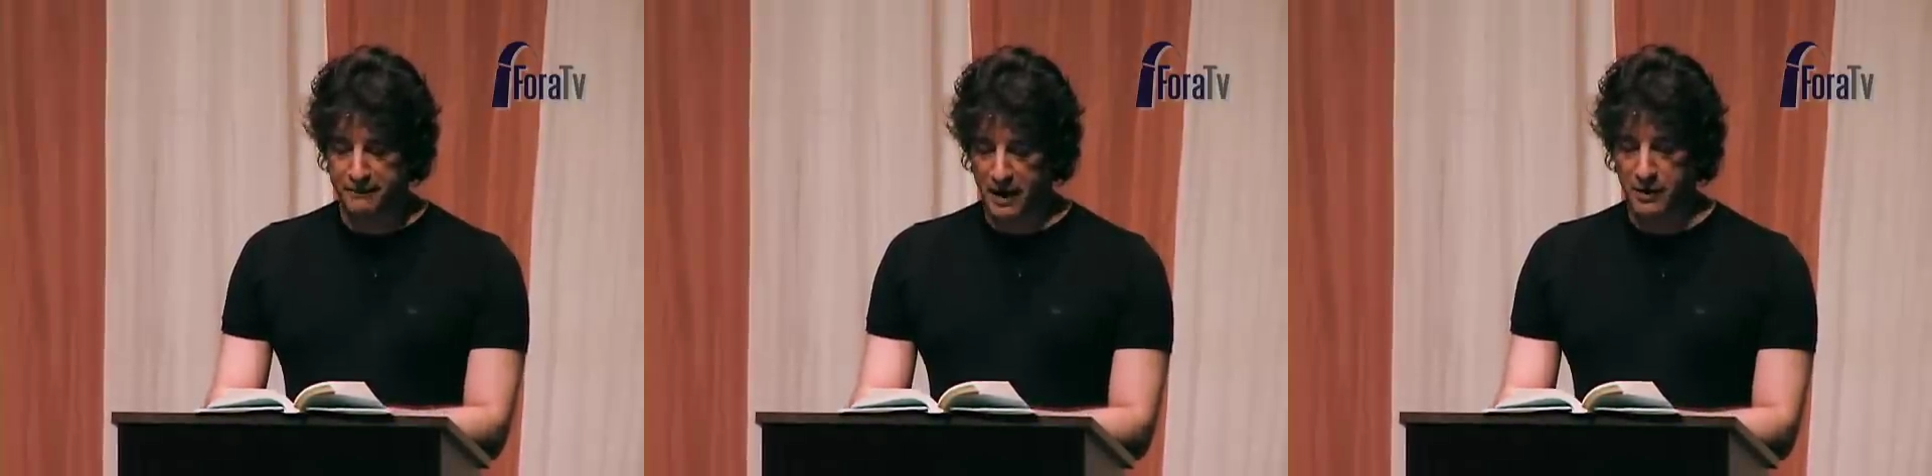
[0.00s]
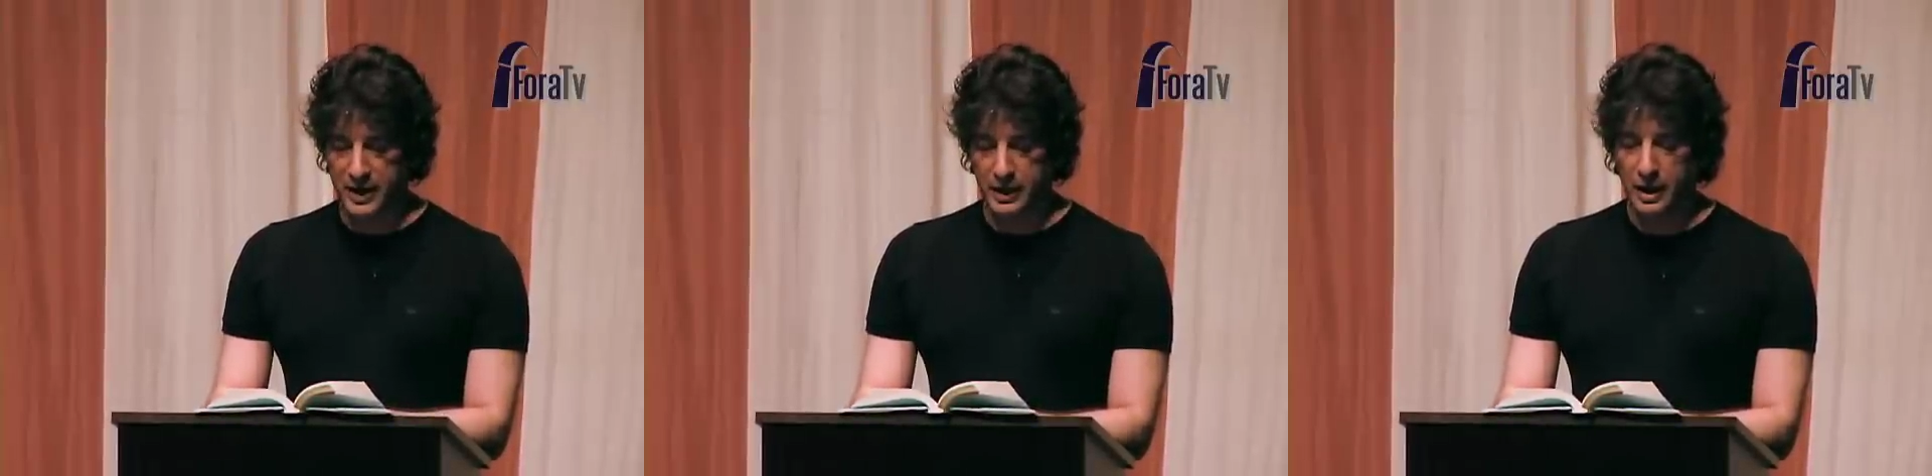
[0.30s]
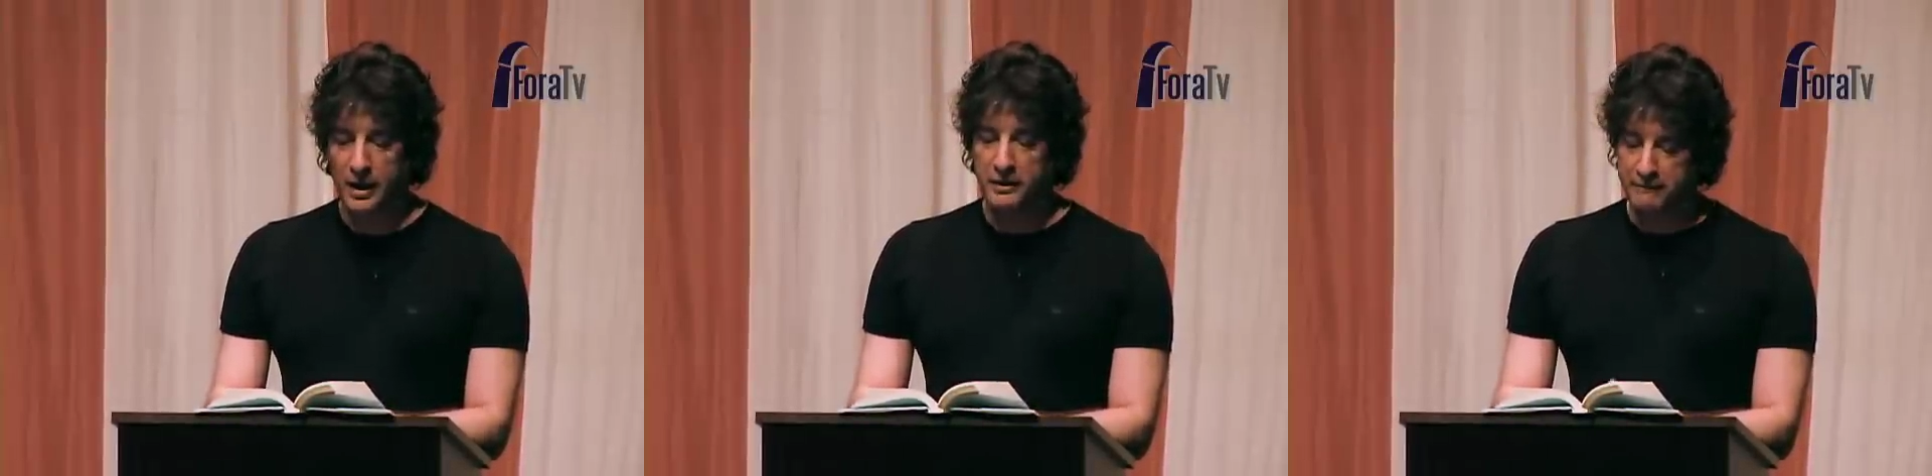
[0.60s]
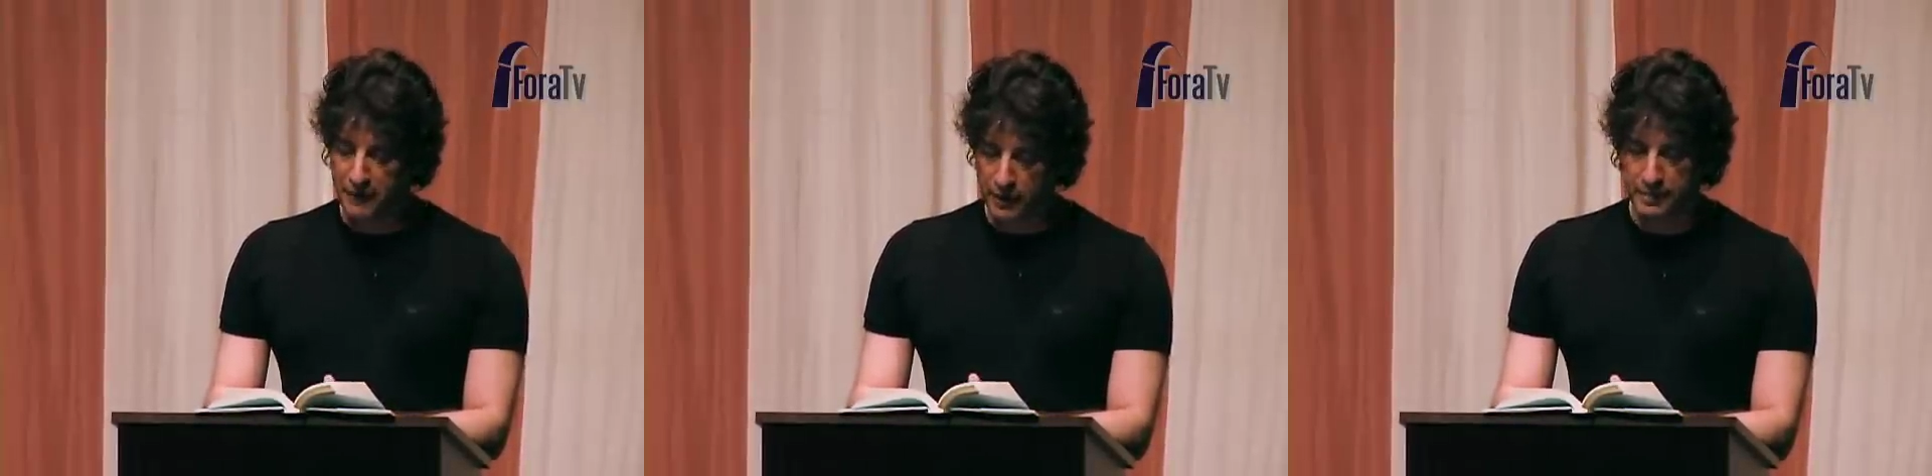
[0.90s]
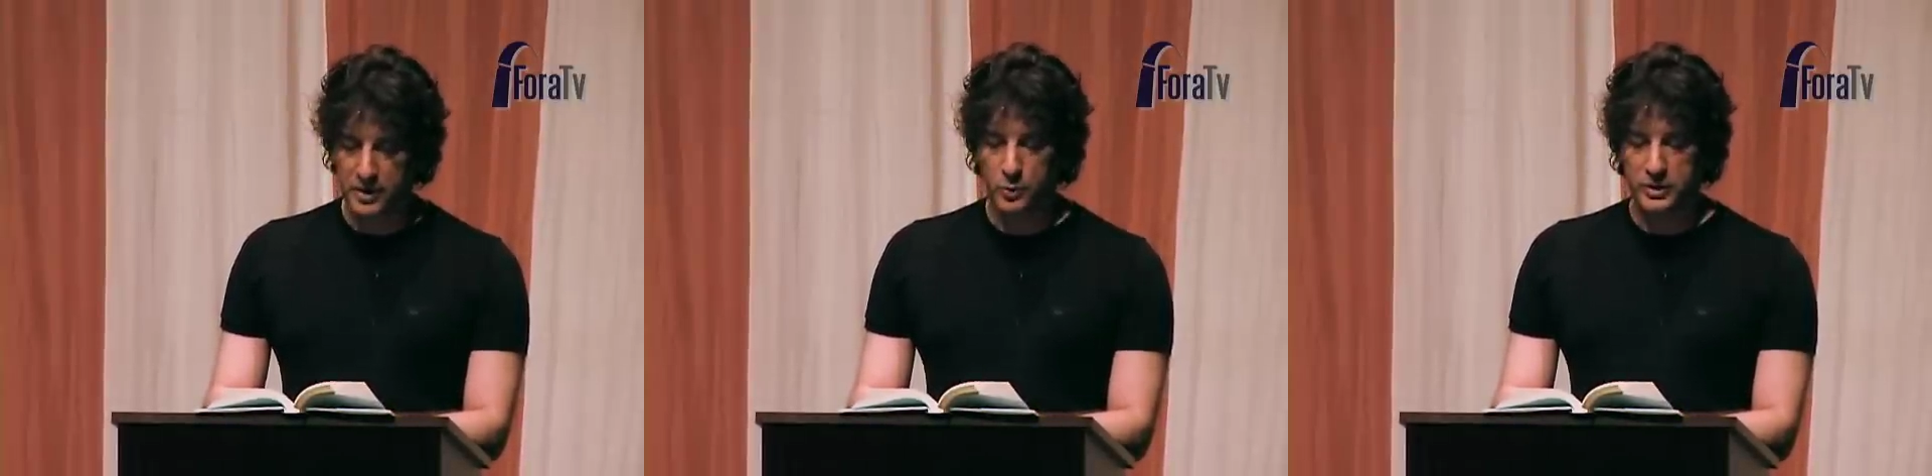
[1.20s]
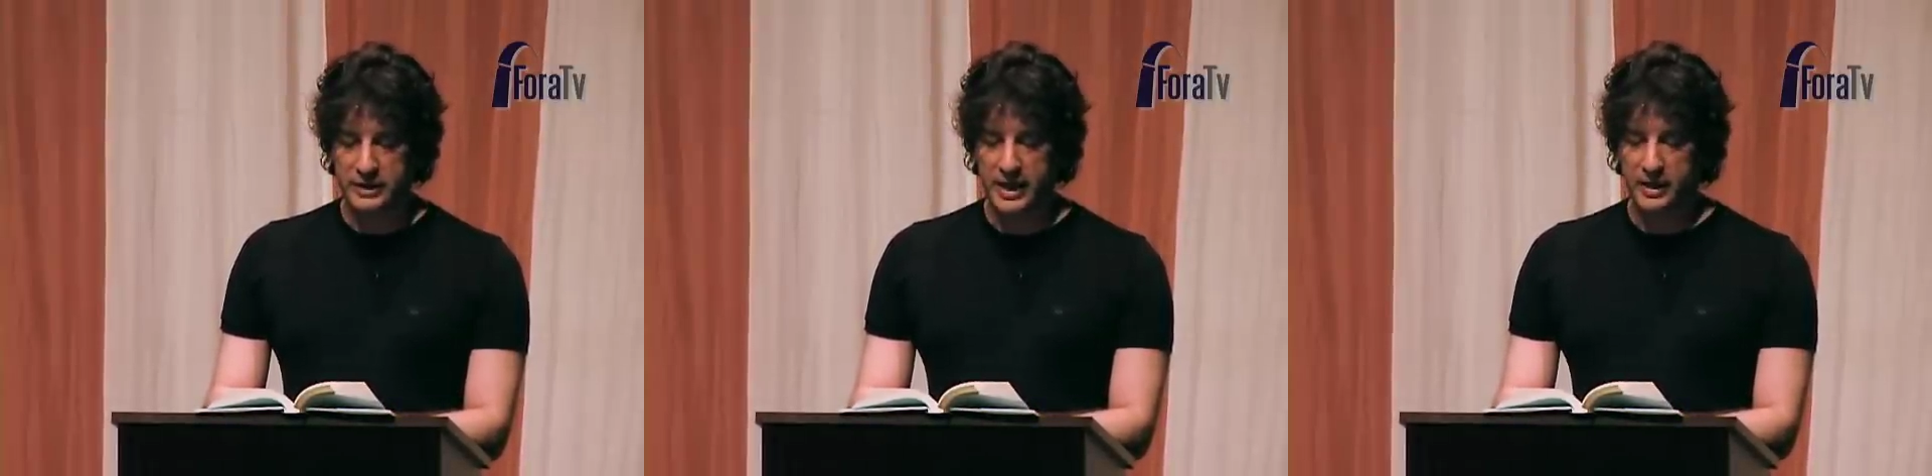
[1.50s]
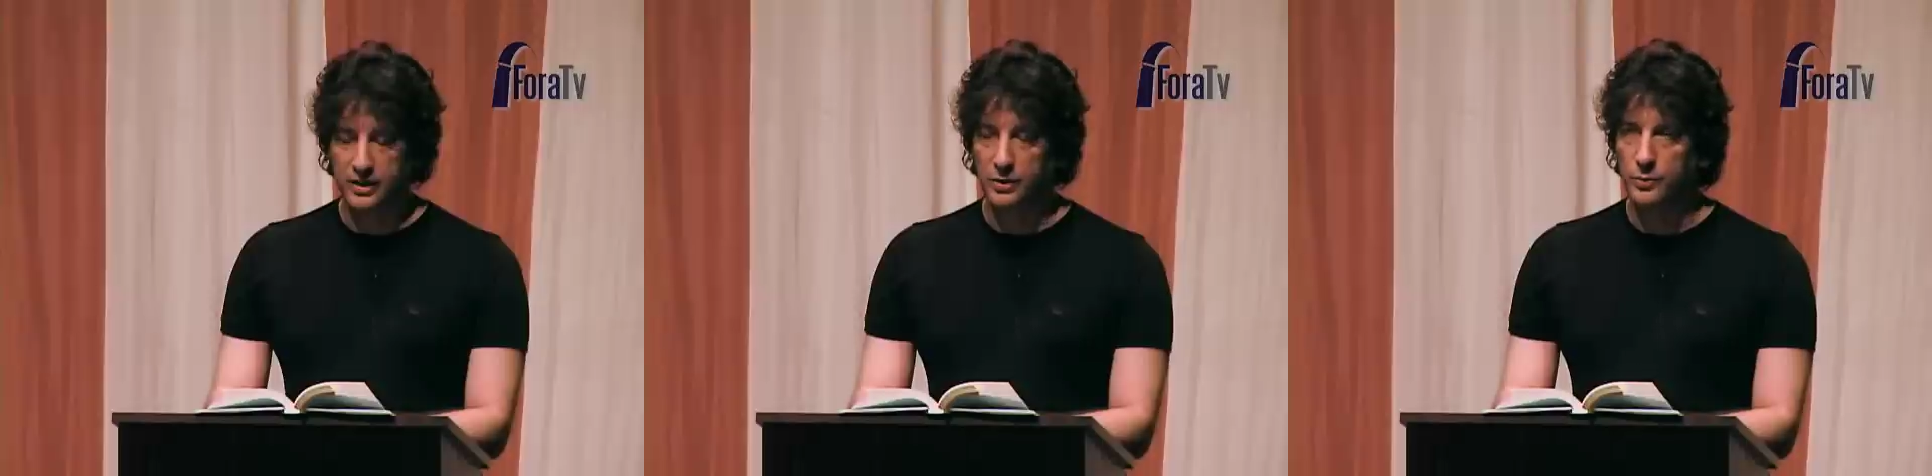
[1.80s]
ferry. The ferryman will
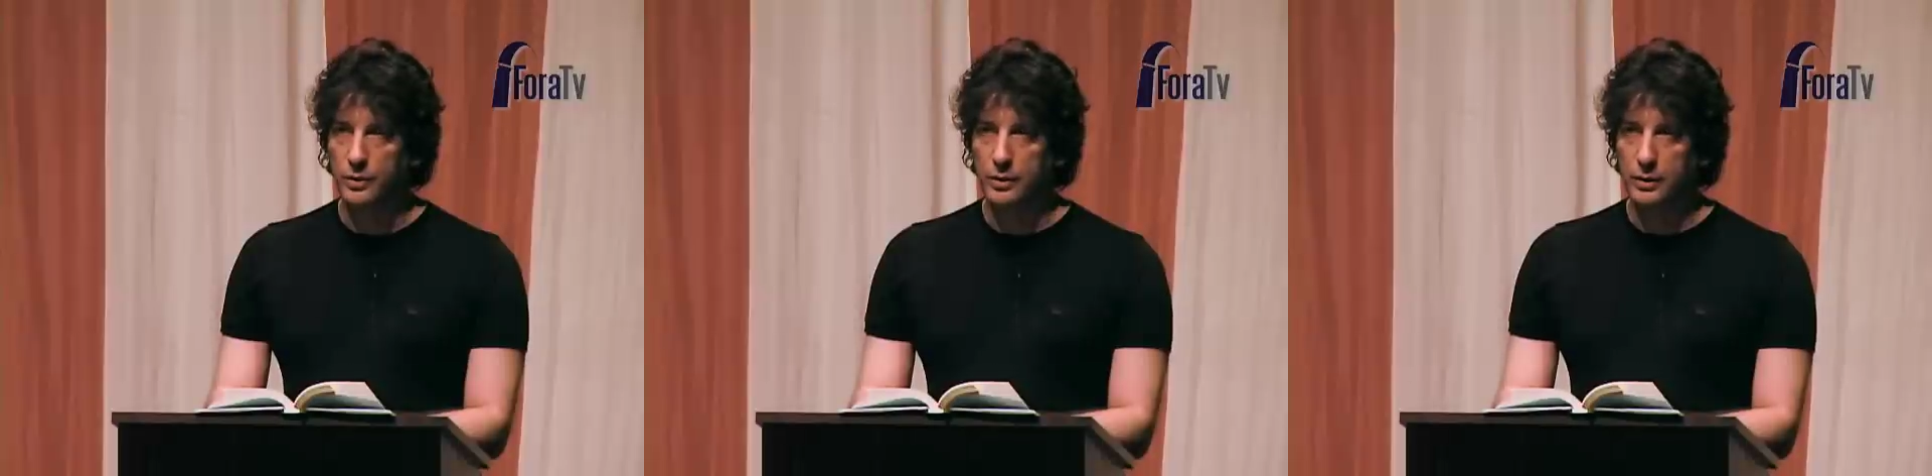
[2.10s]
take you.